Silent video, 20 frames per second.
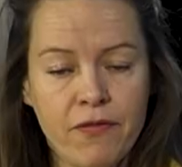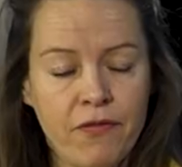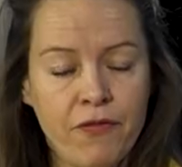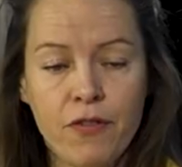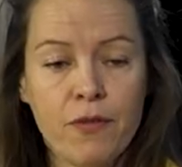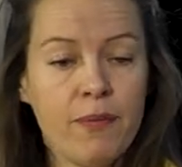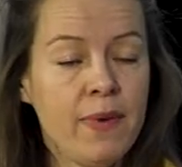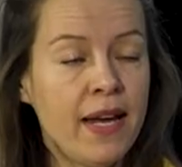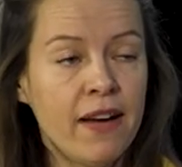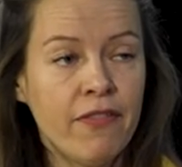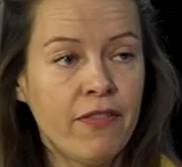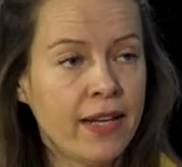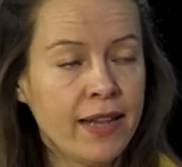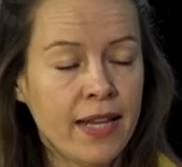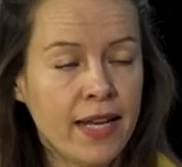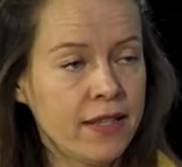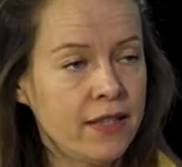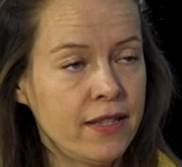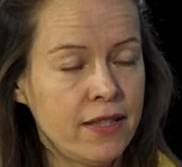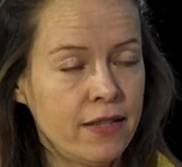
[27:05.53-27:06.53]
For me, I find
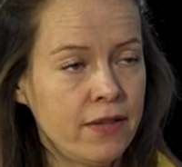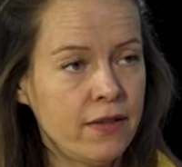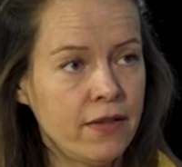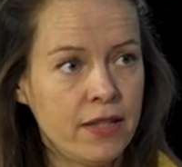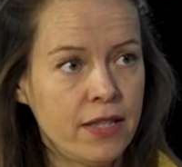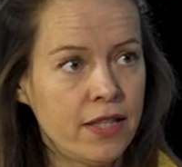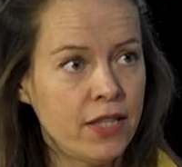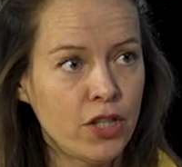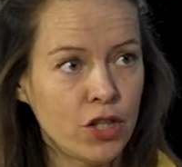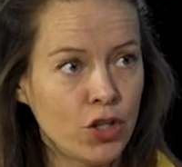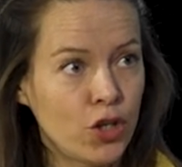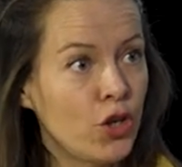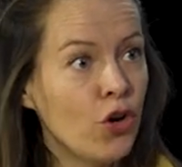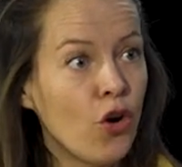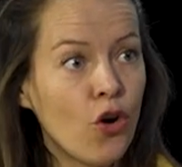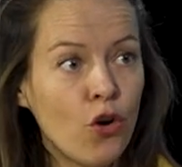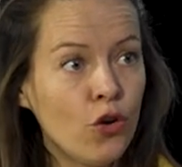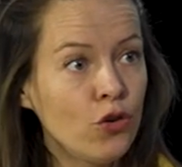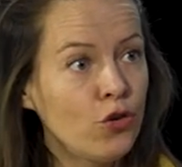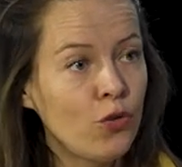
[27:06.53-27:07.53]
that such
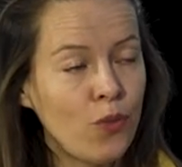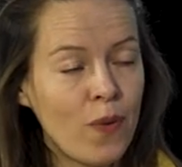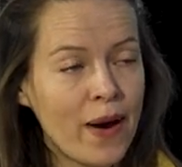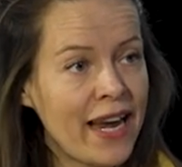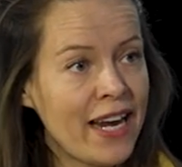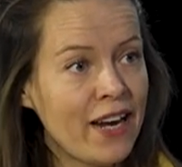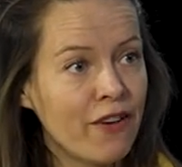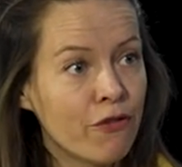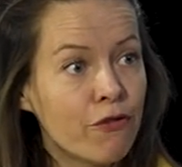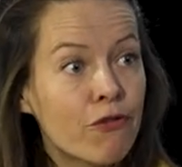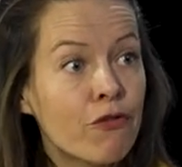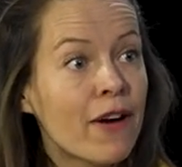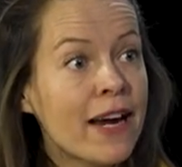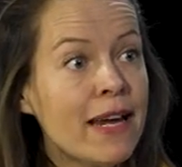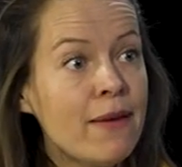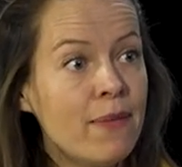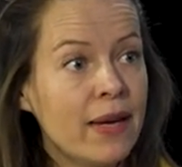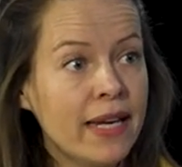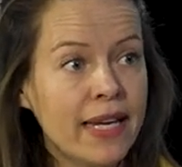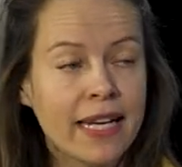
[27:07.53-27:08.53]
an odd way of
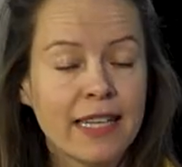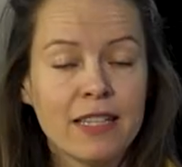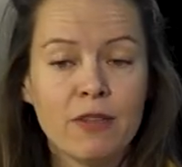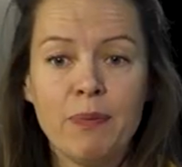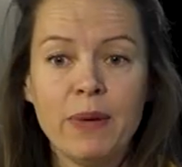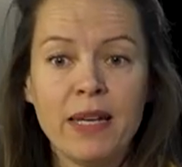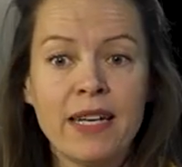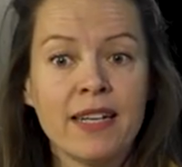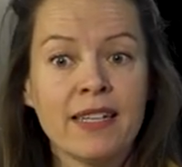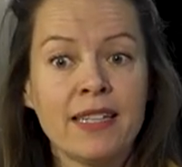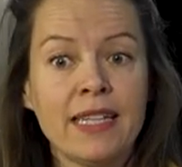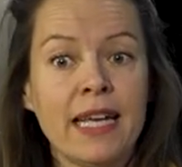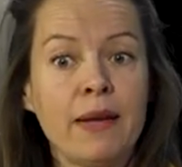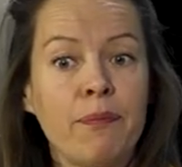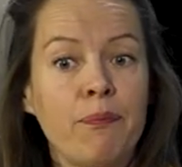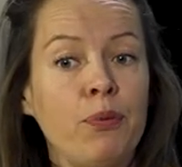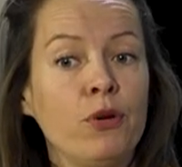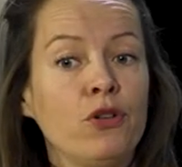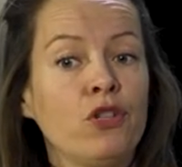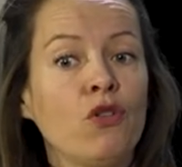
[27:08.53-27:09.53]
framing it, because
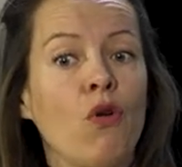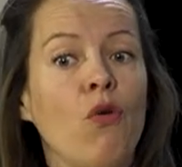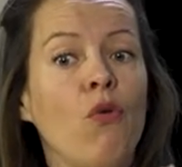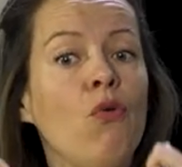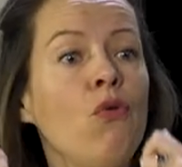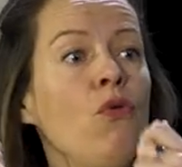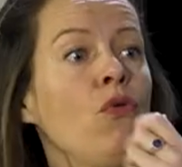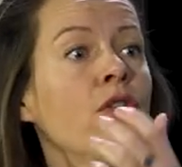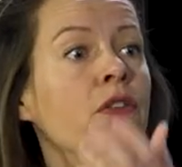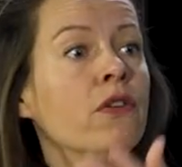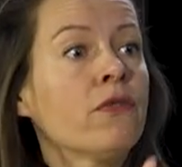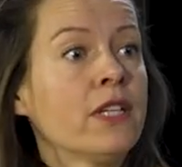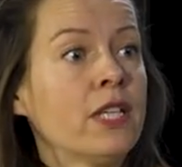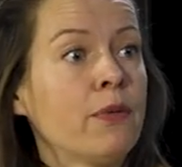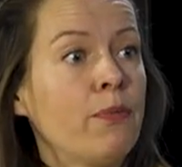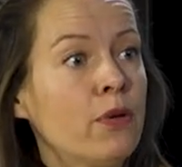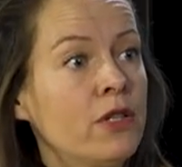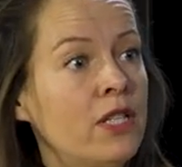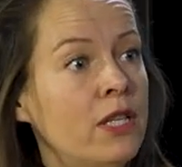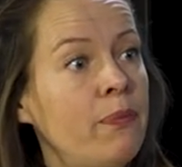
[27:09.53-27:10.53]
it puts all the
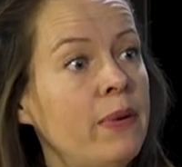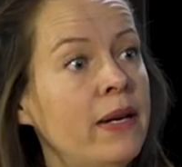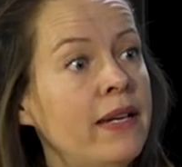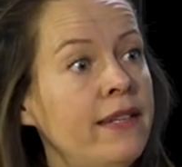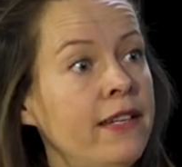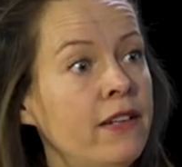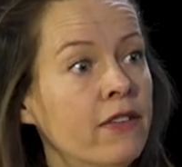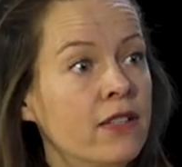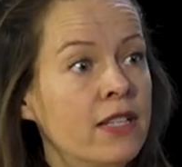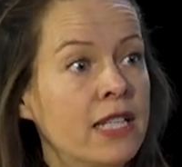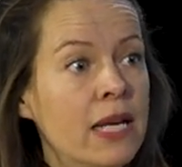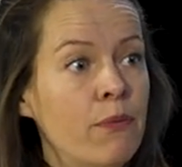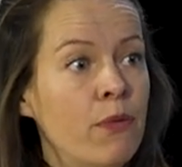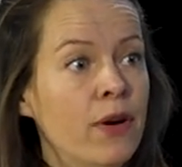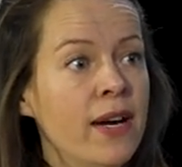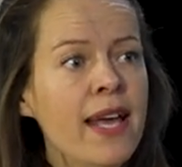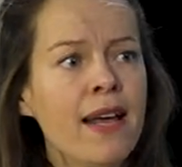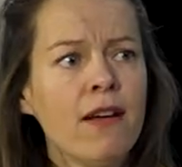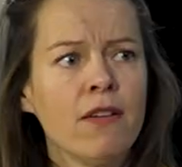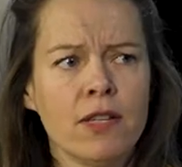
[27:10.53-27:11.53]
responsibility on
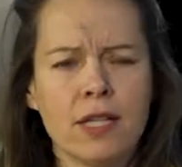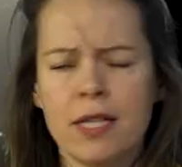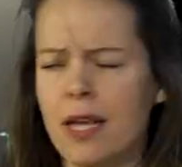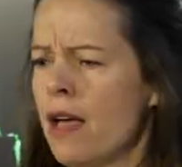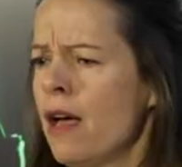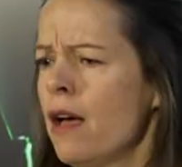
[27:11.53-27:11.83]
someone else.